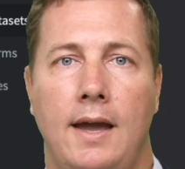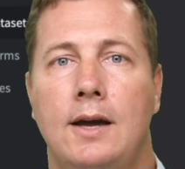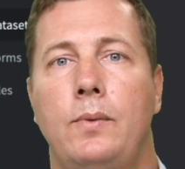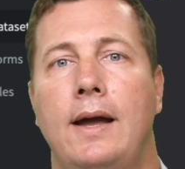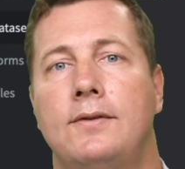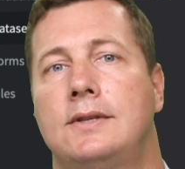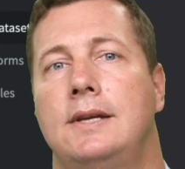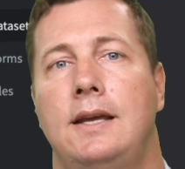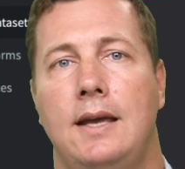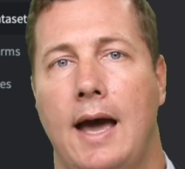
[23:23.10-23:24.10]
And we have
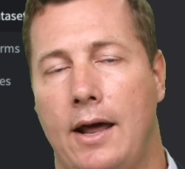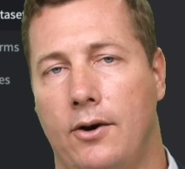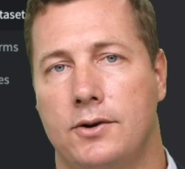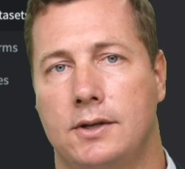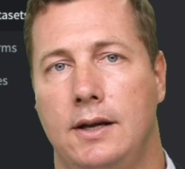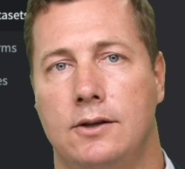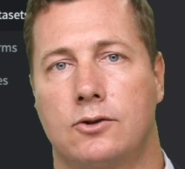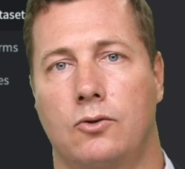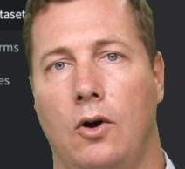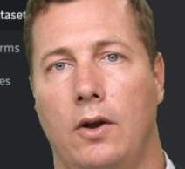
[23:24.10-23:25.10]
sticky headers in
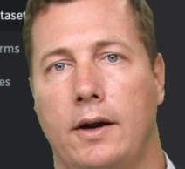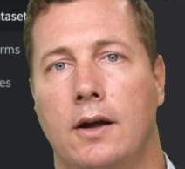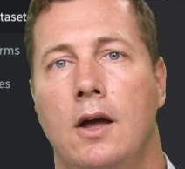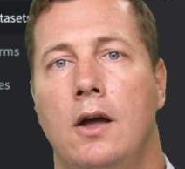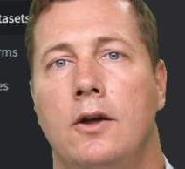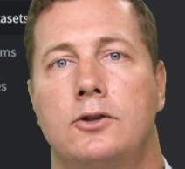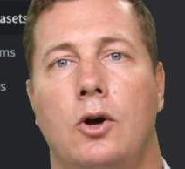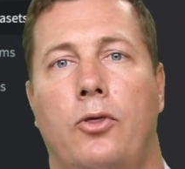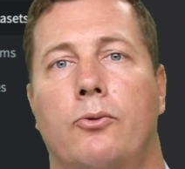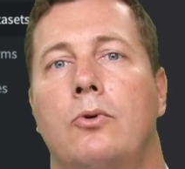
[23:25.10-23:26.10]
scrolling.
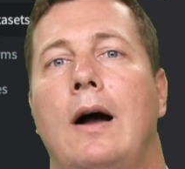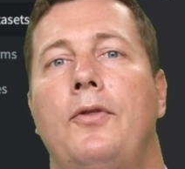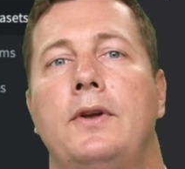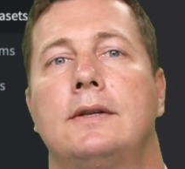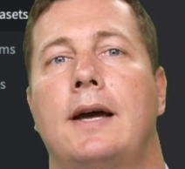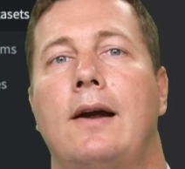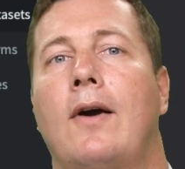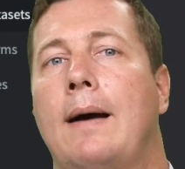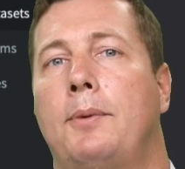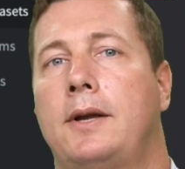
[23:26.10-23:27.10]
So throughout the entire
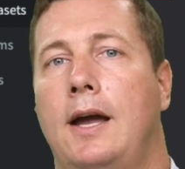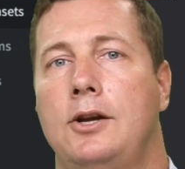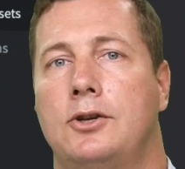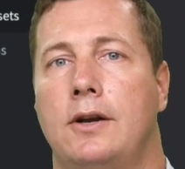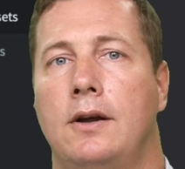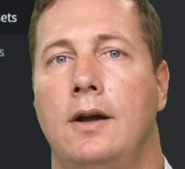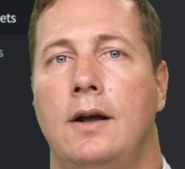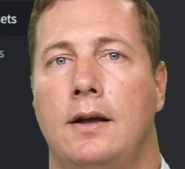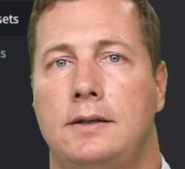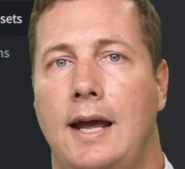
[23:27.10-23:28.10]
application,
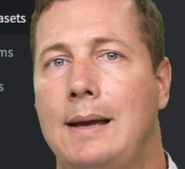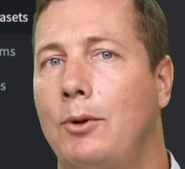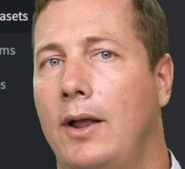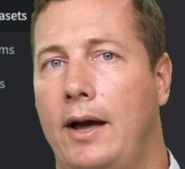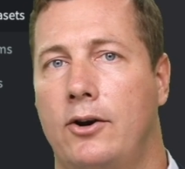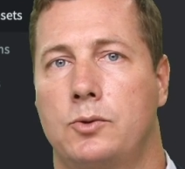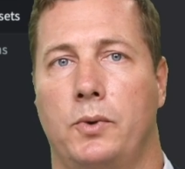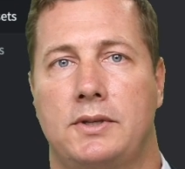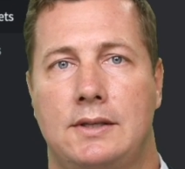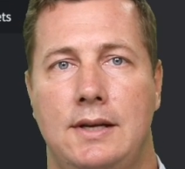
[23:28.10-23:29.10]
table headers
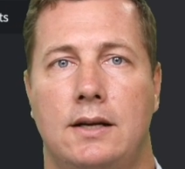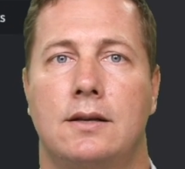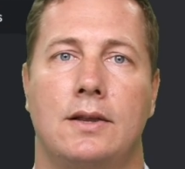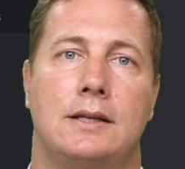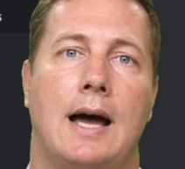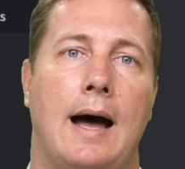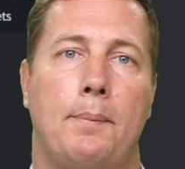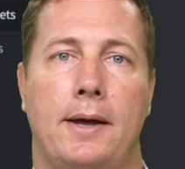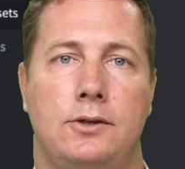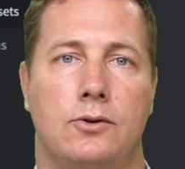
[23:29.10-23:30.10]
will stick to the
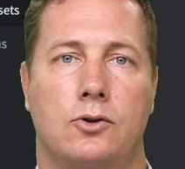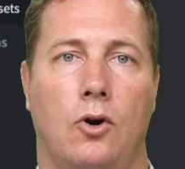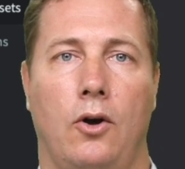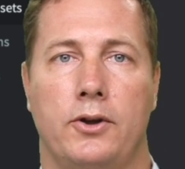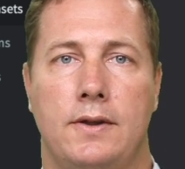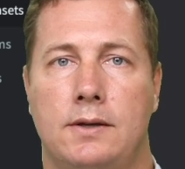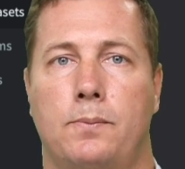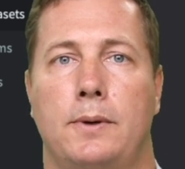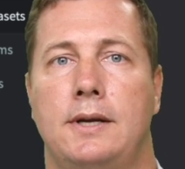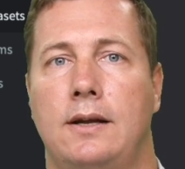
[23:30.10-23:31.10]
top as you scroll. In this
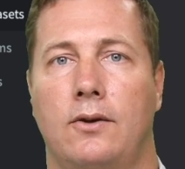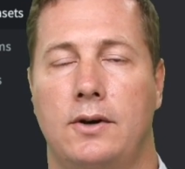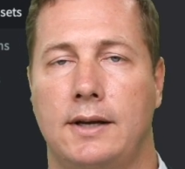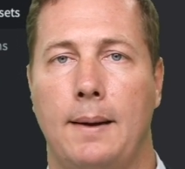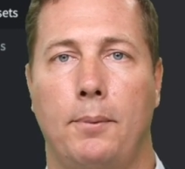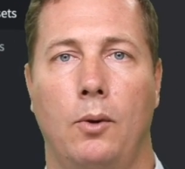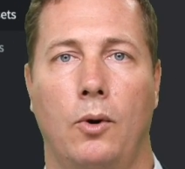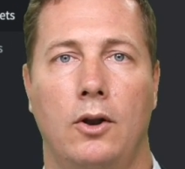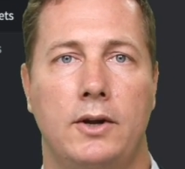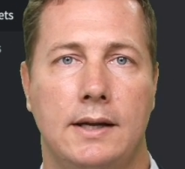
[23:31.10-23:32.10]
particular example,
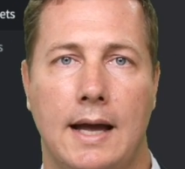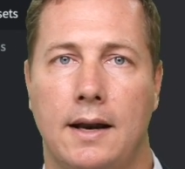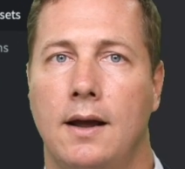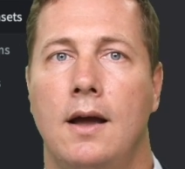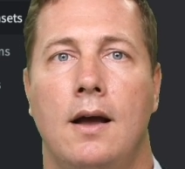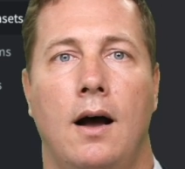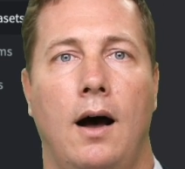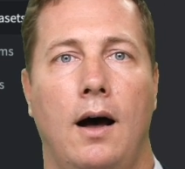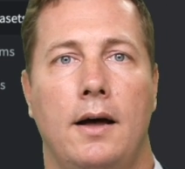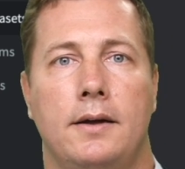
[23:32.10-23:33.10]
we're looking at
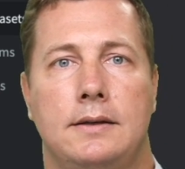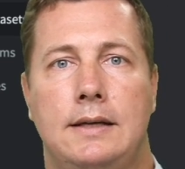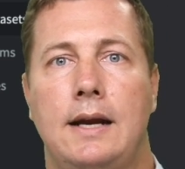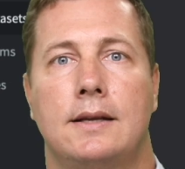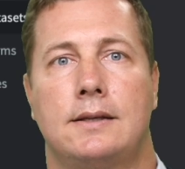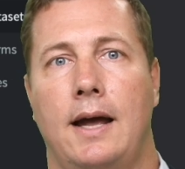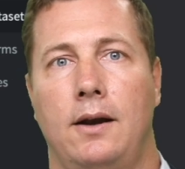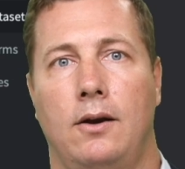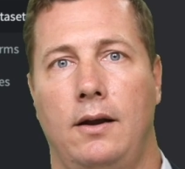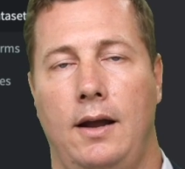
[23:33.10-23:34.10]
the
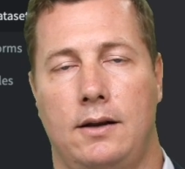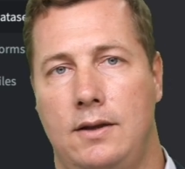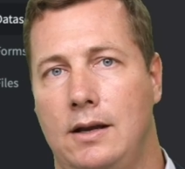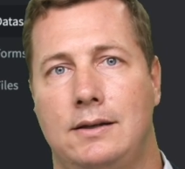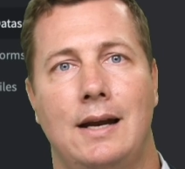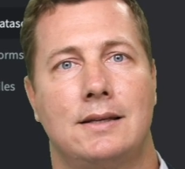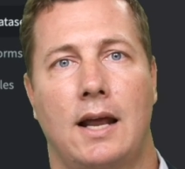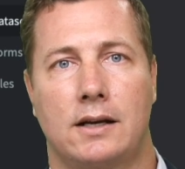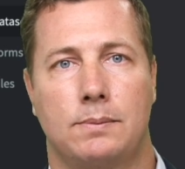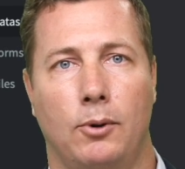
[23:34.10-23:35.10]

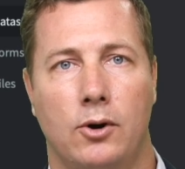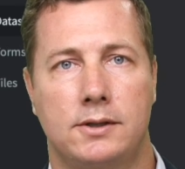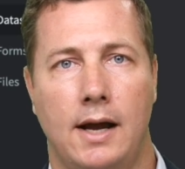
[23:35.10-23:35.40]
Dataset Explorer